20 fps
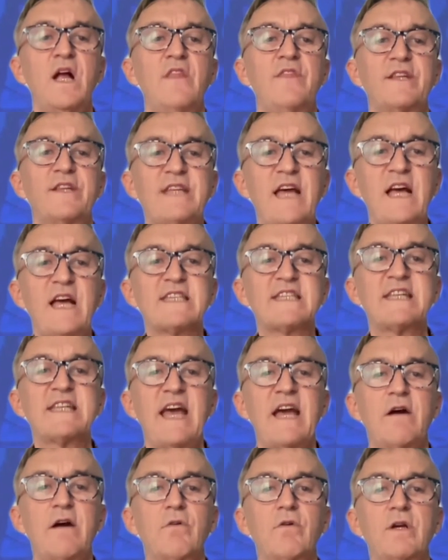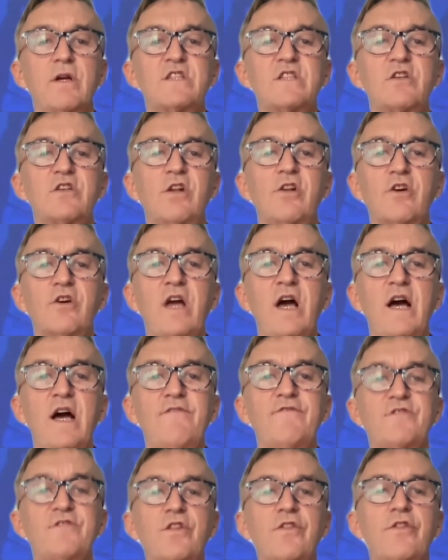The task now is to look
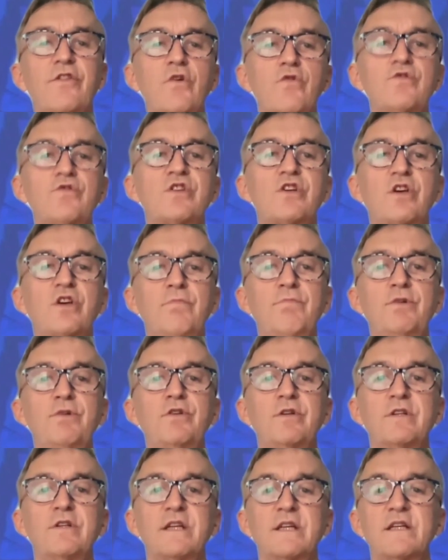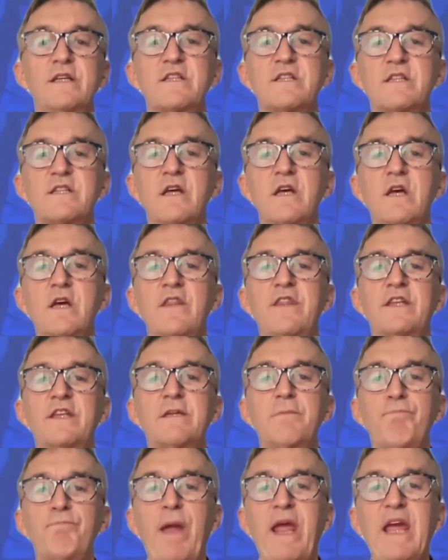after those communities that
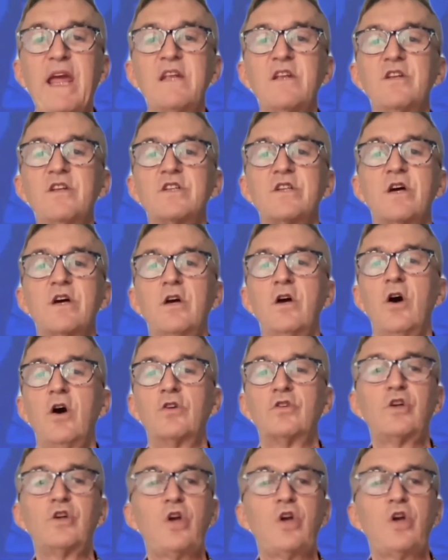depend on